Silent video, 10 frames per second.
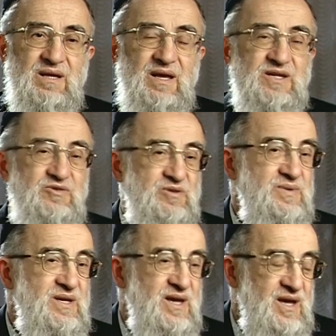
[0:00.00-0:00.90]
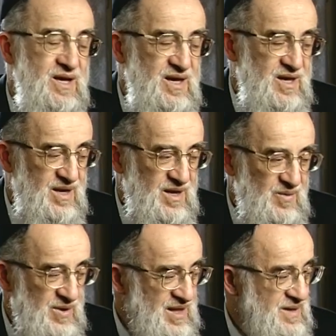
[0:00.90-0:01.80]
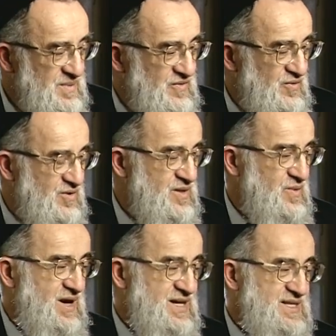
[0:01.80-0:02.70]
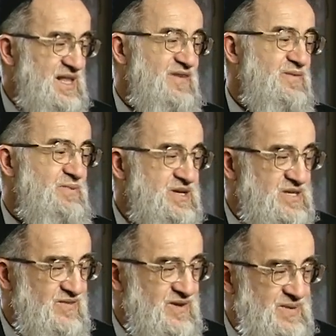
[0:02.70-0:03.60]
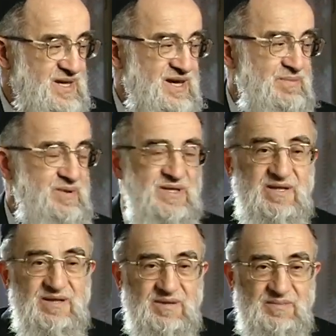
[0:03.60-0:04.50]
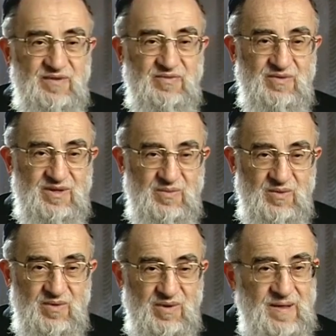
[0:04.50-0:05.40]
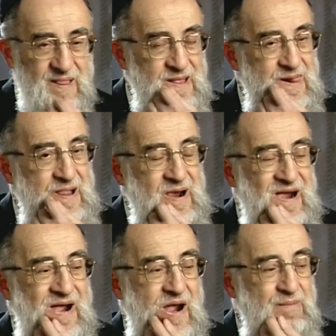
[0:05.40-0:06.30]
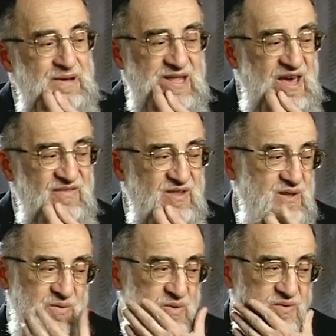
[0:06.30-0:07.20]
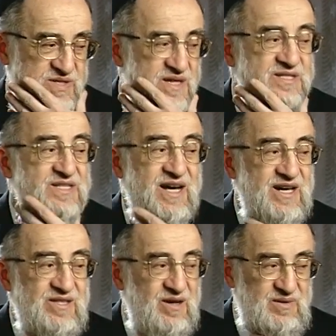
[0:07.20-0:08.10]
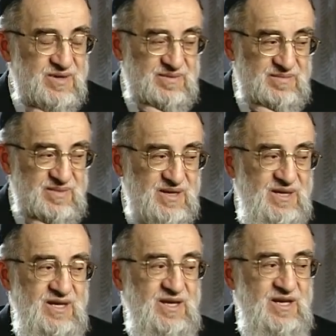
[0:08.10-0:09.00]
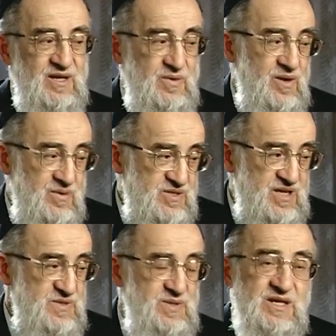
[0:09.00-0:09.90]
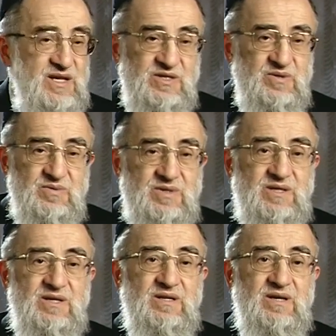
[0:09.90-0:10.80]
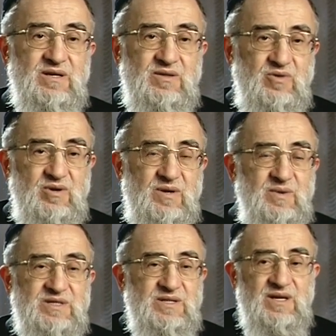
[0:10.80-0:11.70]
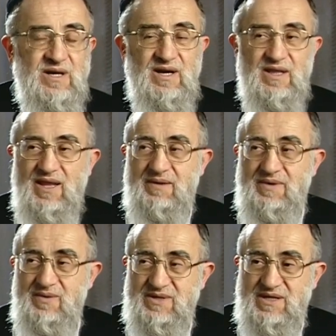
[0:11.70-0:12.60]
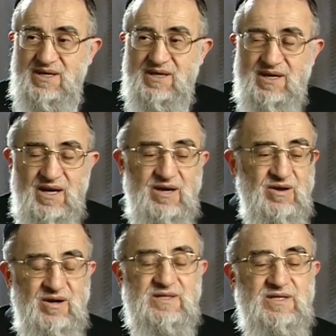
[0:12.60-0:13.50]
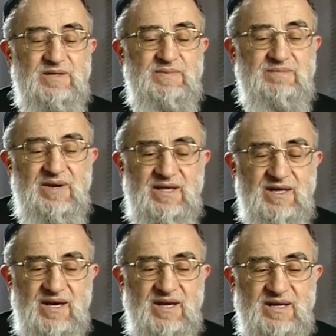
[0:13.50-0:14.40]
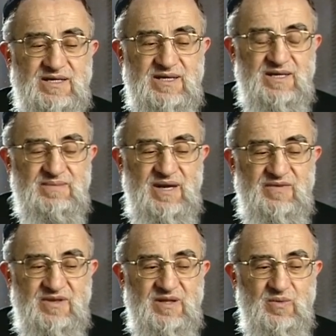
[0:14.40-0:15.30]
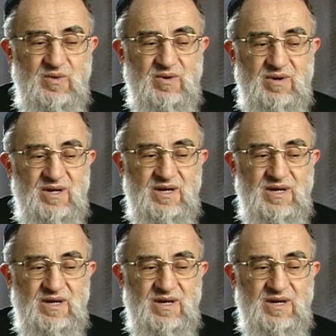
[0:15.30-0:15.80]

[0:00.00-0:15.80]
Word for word: Excuse me? How did he dress? Well, before the war, I still have a picture of him in a kapota before the war. Uh, but after the war, since I know him, he, he was dressed in a suit. In a, no, he was a, like he was a Ger Chassid, but many Ger Chassidim after the war